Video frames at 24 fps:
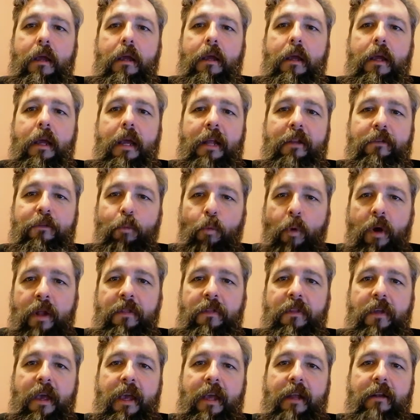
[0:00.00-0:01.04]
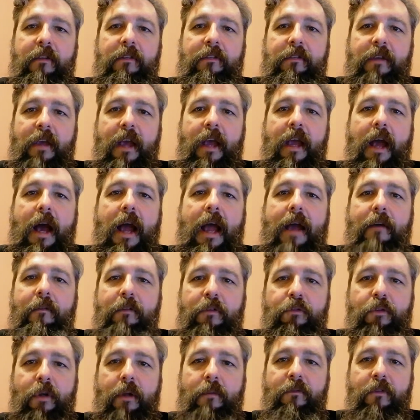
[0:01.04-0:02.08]
It's one thing to say, I have a
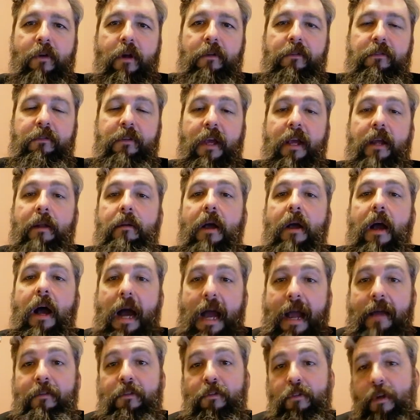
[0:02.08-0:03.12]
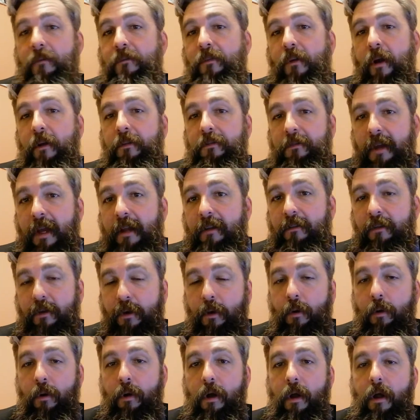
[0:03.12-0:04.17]
dream for our state. I have a dream for our state
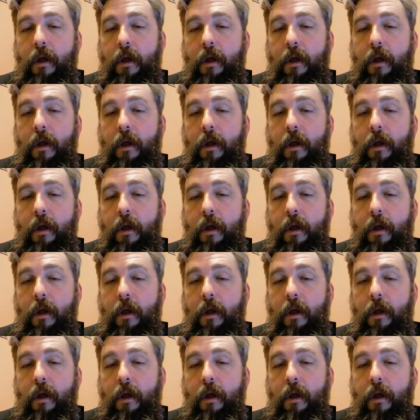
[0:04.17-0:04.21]
too.